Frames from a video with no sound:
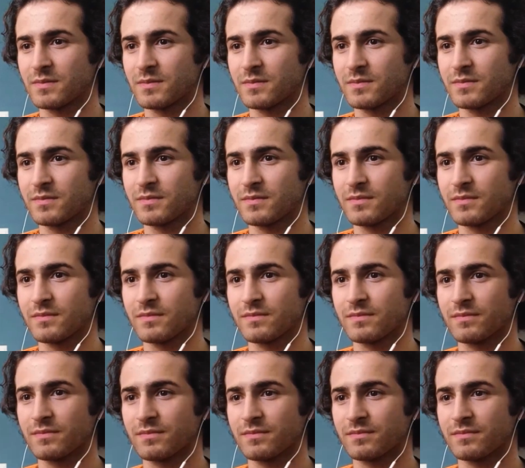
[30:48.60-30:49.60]

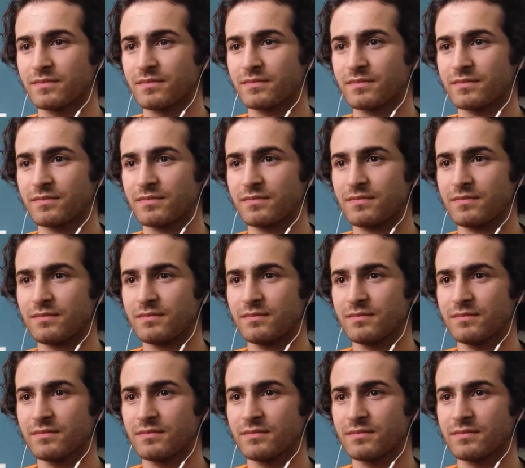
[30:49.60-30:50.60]

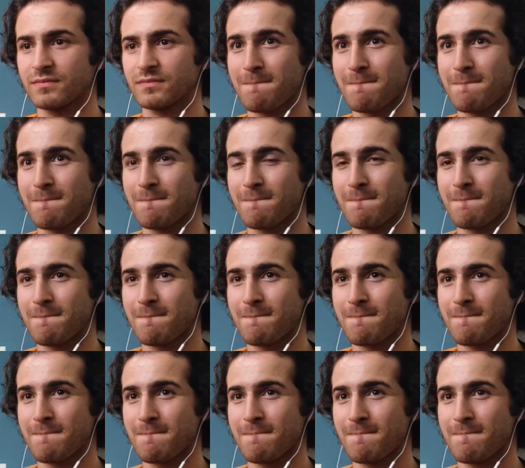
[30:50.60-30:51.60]

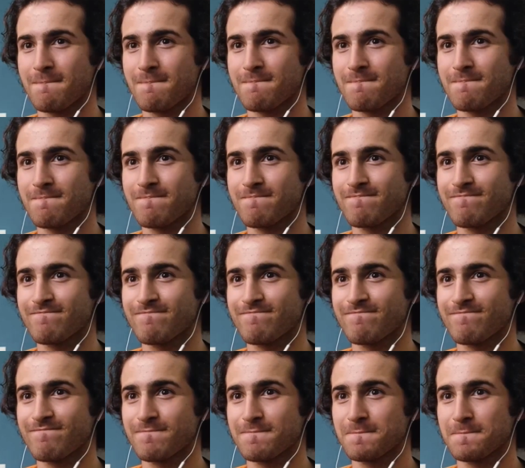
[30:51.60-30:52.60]

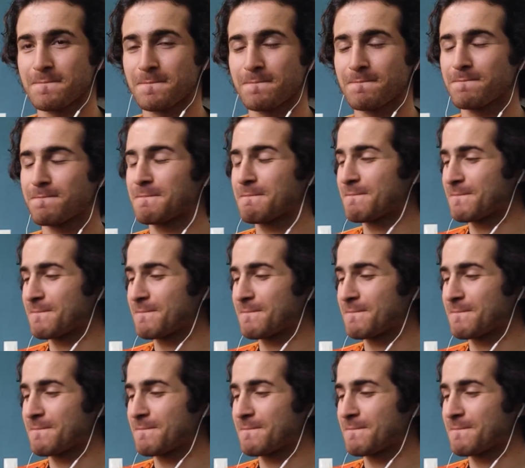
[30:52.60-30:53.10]
(no one is talking)